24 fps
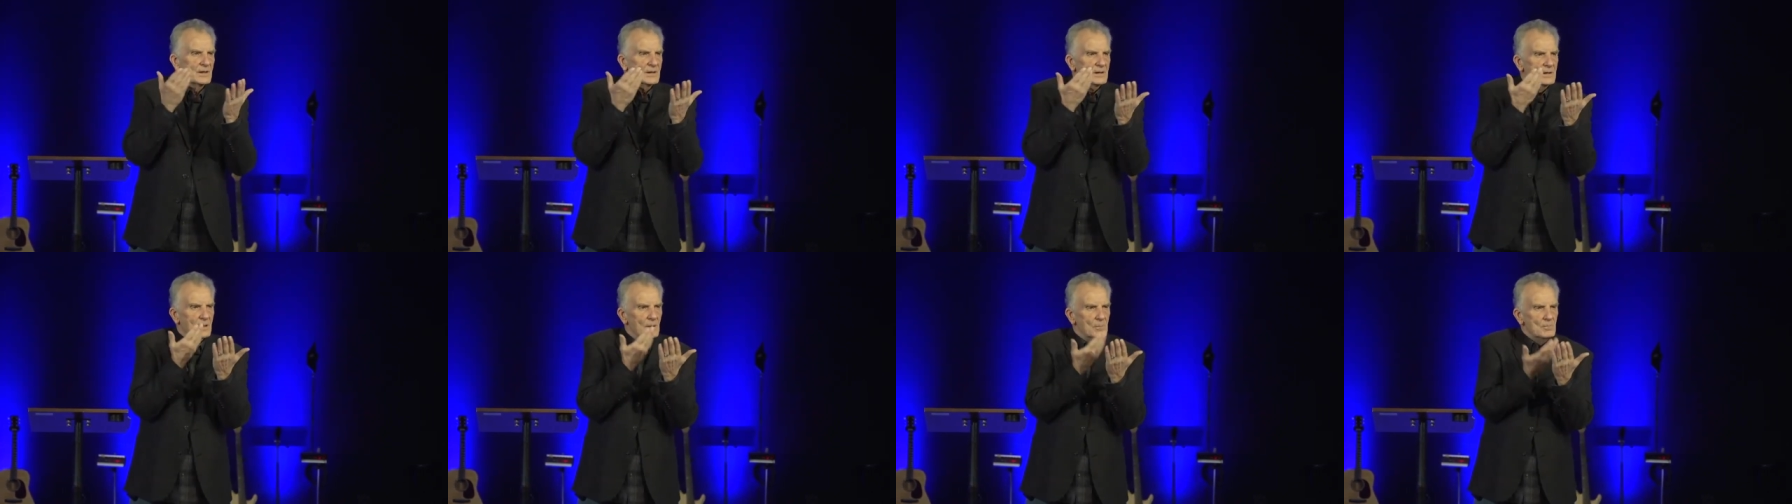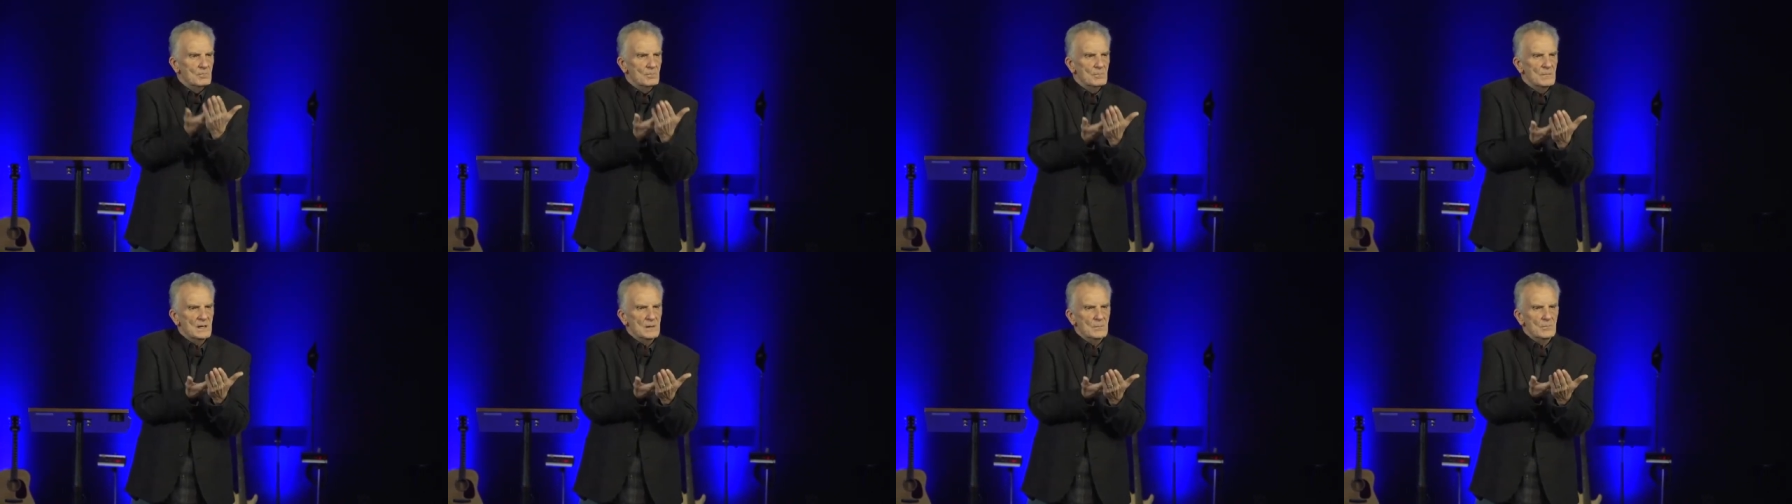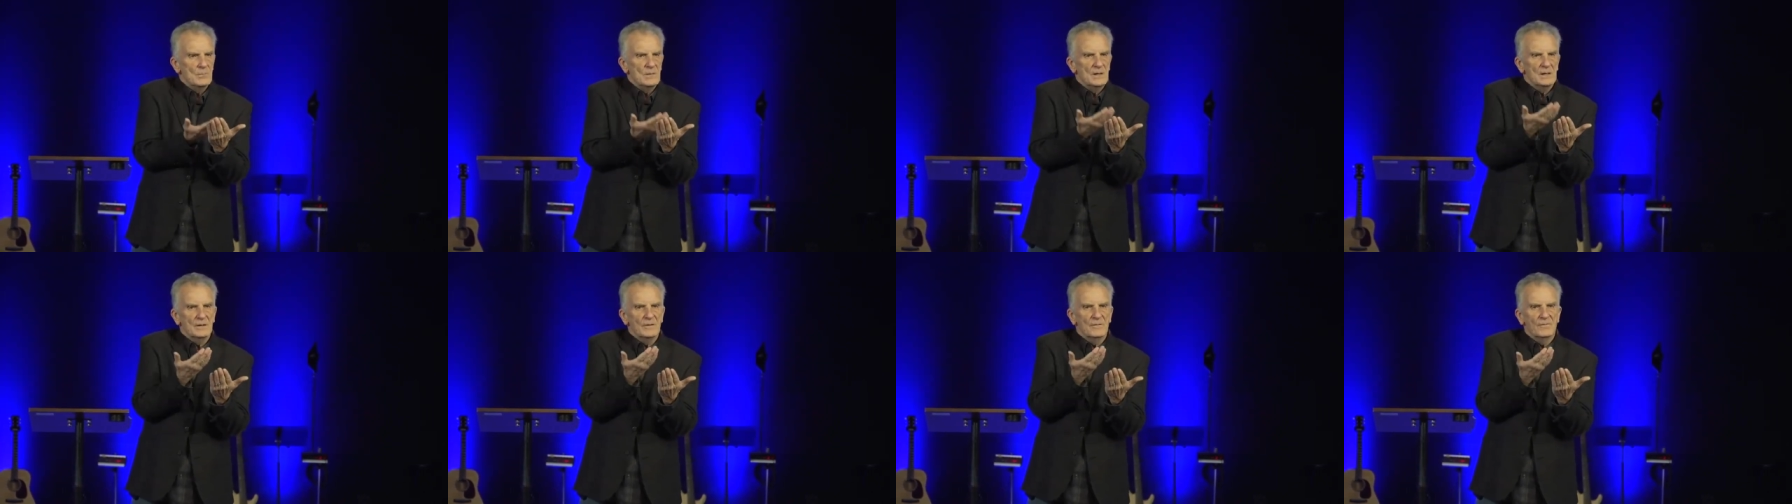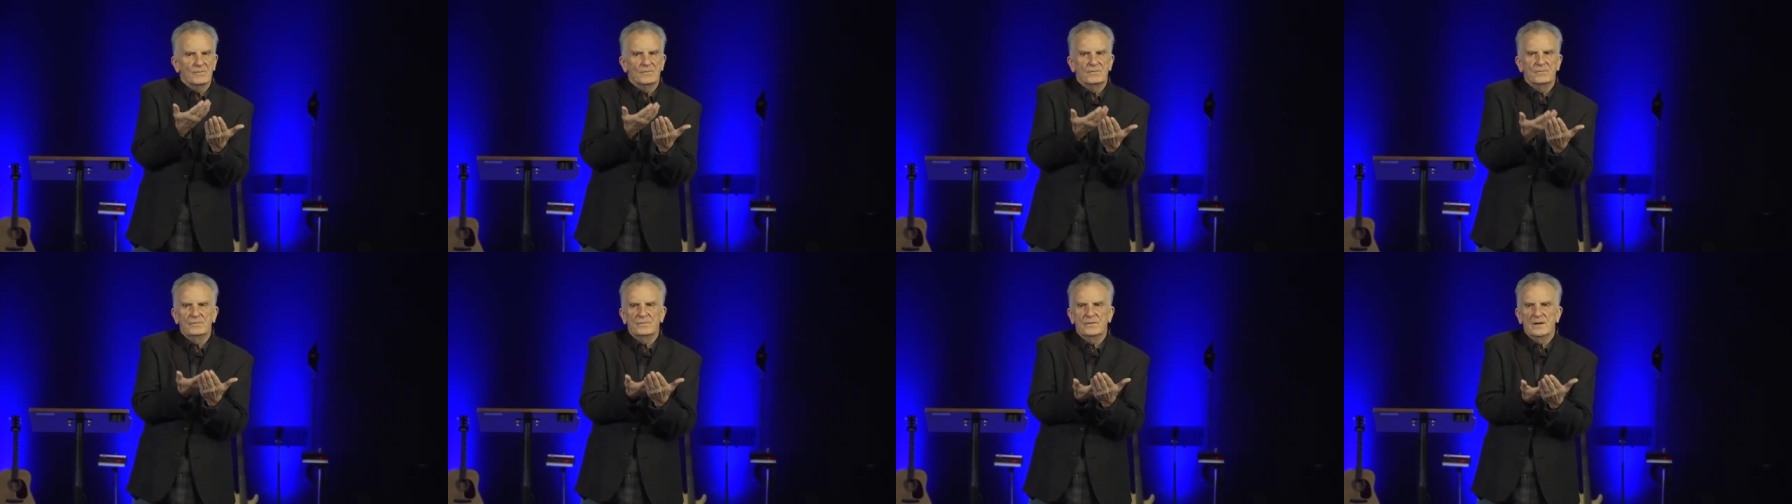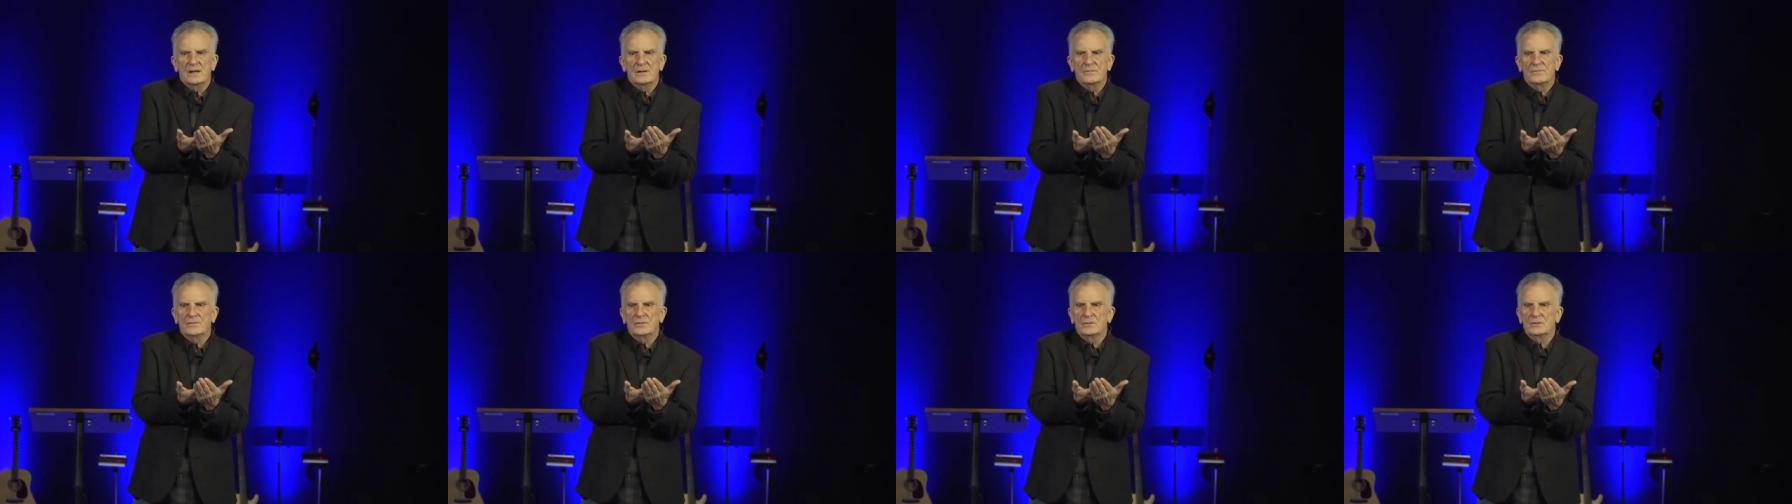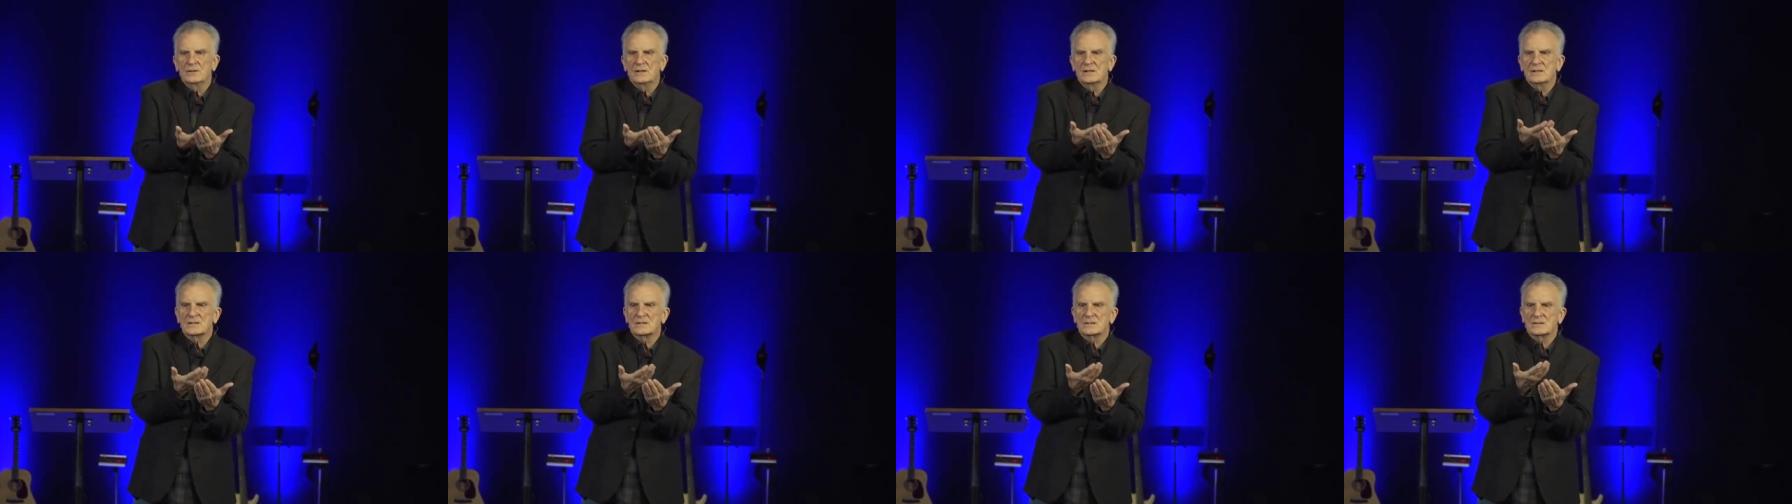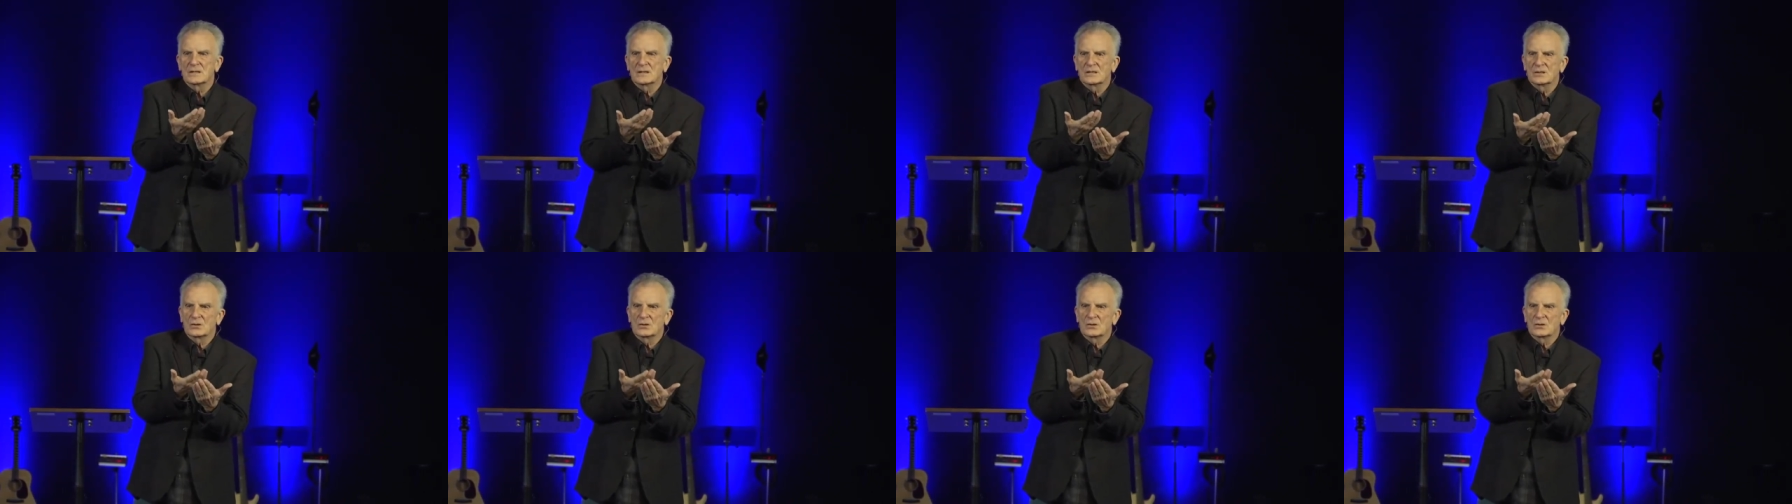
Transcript: commitment and faithfulness and